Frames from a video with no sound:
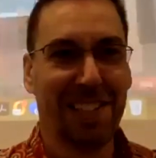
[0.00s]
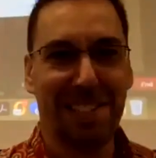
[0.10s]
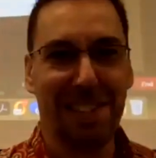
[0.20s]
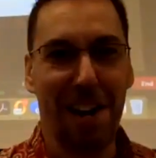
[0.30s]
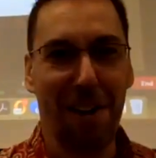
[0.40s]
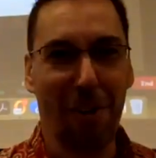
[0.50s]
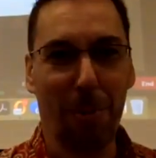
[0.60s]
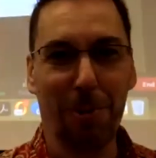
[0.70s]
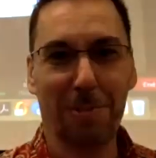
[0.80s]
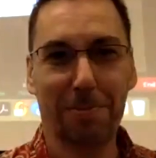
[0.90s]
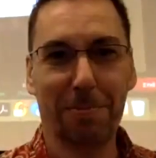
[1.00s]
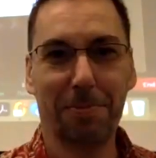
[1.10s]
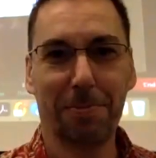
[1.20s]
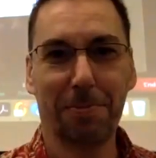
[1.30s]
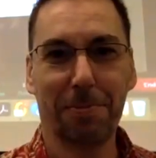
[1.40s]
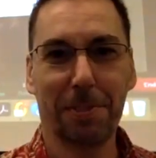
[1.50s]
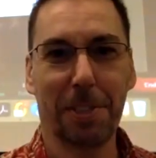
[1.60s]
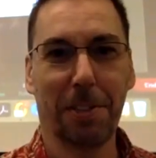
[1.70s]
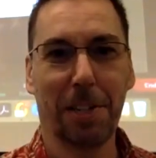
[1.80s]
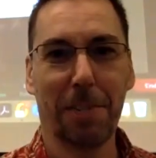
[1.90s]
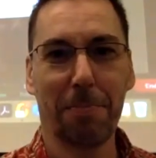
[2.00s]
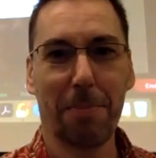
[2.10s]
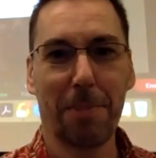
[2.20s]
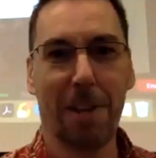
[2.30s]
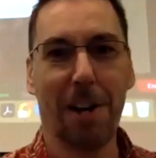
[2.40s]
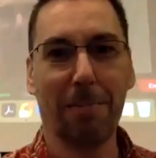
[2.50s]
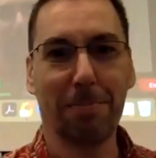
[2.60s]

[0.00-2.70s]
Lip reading: Terrible. Okay. All right.